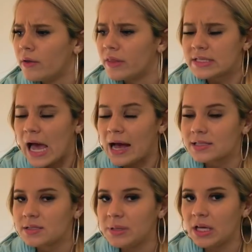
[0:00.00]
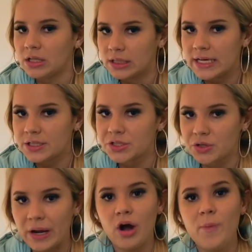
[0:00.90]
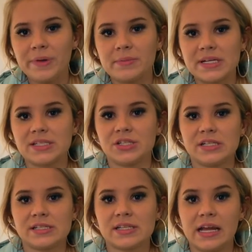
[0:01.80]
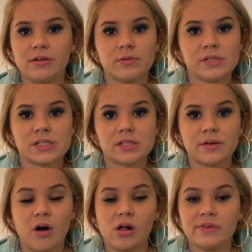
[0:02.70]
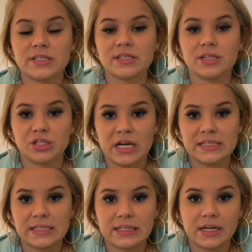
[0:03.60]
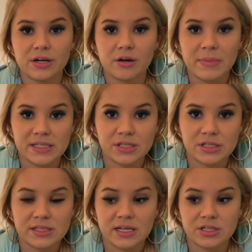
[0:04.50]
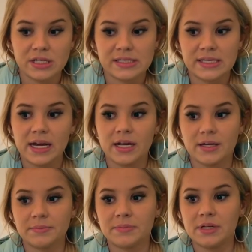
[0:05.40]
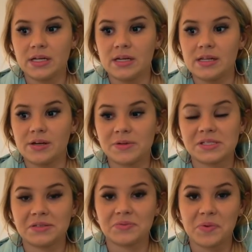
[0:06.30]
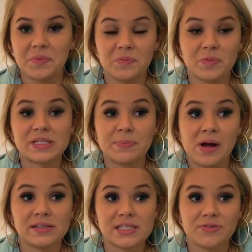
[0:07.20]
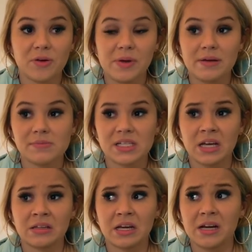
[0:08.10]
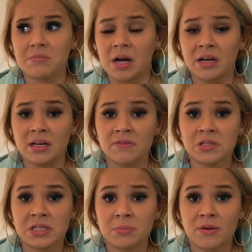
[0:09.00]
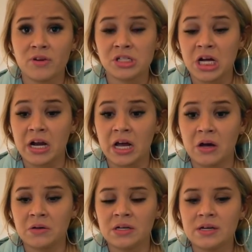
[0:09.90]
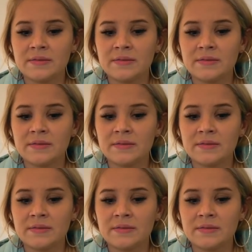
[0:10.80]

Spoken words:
this has to be a glitch. So I opened the messages, and it was obviously she had deleted her messages that she had sent him, and there were still responses from him saying like, I'm not gonna give you a dick pic for a shout out.